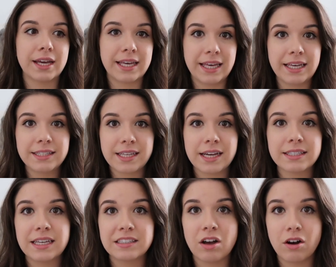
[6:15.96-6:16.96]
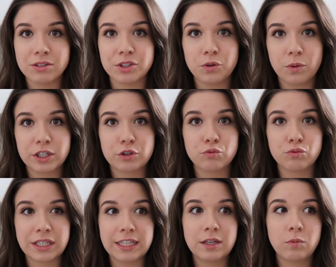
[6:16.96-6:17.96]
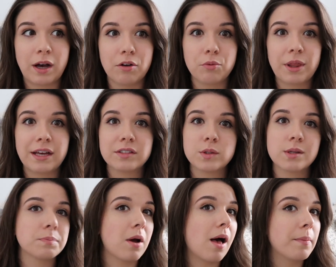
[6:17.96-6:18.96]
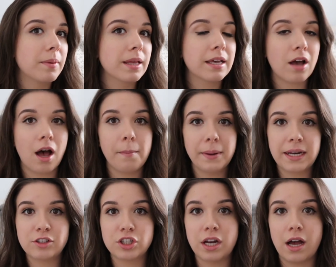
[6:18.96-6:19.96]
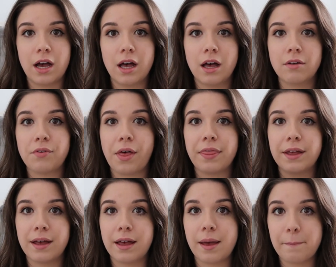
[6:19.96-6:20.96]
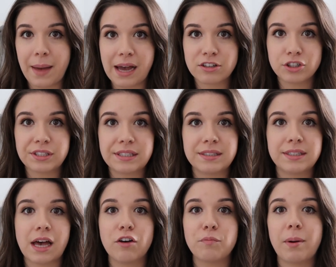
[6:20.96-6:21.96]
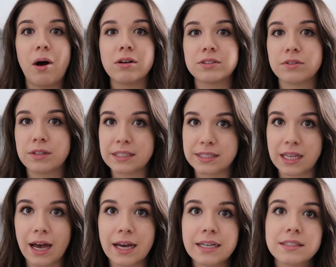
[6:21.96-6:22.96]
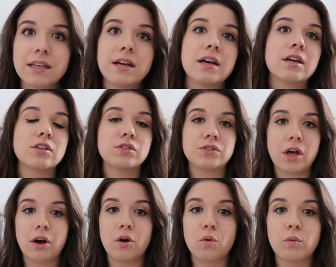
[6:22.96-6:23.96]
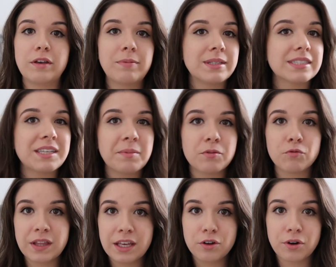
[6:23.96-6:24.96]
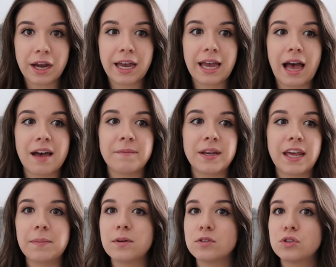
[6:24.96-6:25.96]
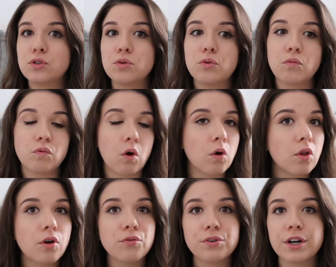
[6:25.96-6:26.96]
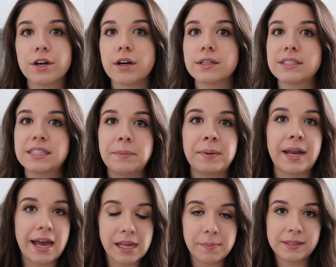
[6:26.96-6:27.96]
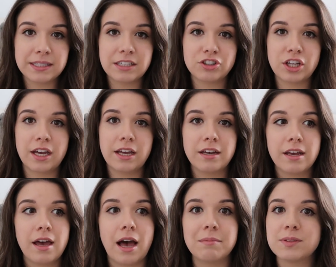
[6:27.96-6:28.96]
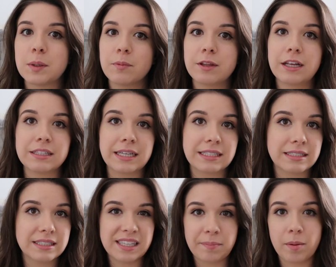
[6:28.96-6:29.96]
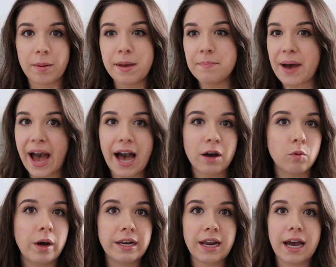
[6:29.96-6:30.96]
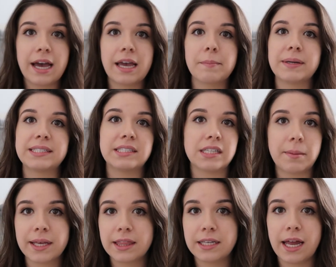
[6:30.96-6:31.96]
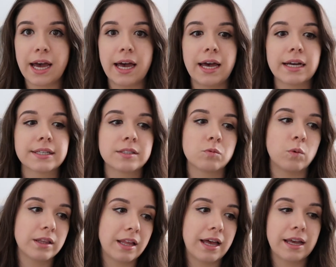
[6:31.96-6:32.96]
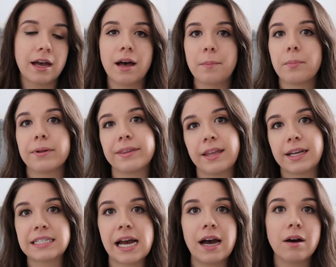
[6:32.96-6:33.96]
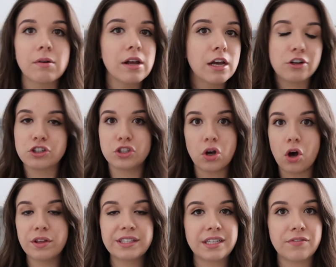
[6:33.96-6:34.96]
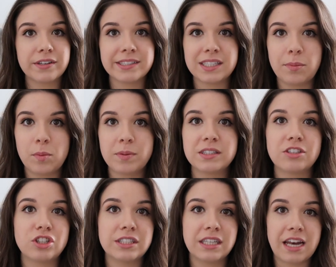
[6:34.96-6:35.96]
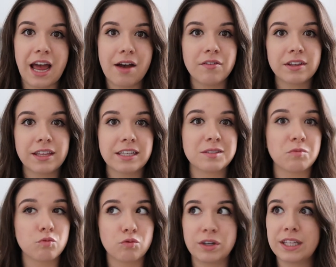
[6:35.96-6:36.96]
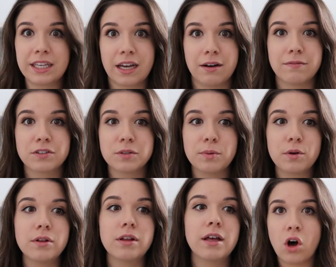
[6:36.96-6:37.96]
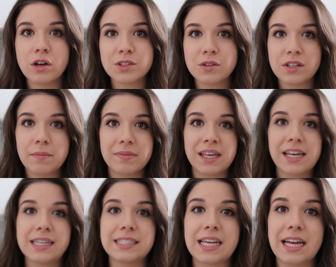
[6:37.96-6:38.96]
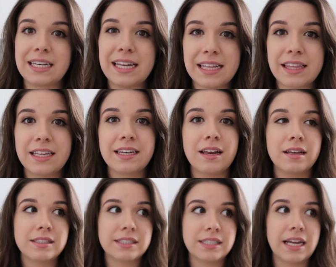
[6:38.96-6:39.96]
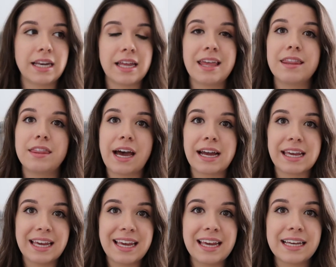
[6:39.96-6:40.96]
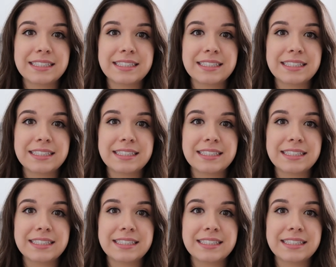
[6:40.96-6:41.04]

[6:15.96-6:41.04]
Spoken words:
The king size has also worked really well with us. So it's probably a combination of the mattress itself, but also the size. So we've been sleeping really great. I've been able to roll over, sleep in any position. I'm someone that likes to sleep on my back one night, my stomach the next, one leg up, one leg down, just all these different sleeping positions, and everything's really comfortable. Also, something is that Nathan stated that he